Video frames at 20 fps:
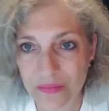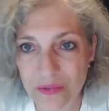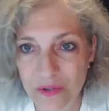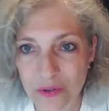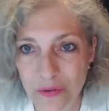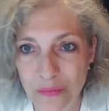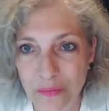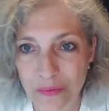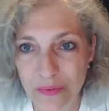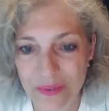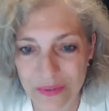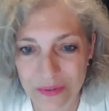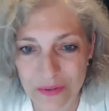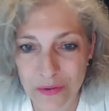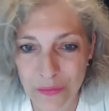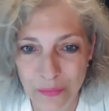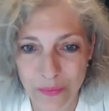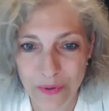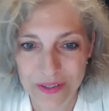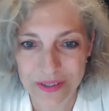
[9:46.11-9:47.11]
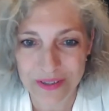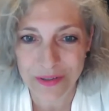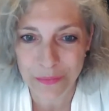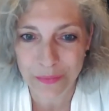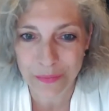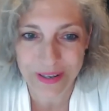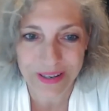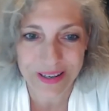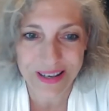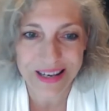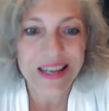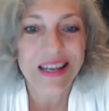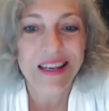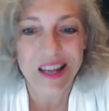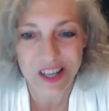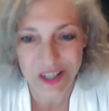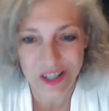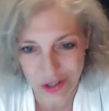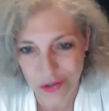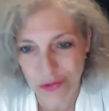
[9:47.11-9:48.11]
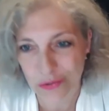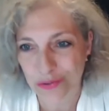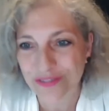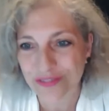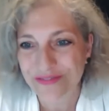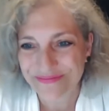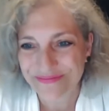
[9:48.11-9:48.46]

to what it will lead us to.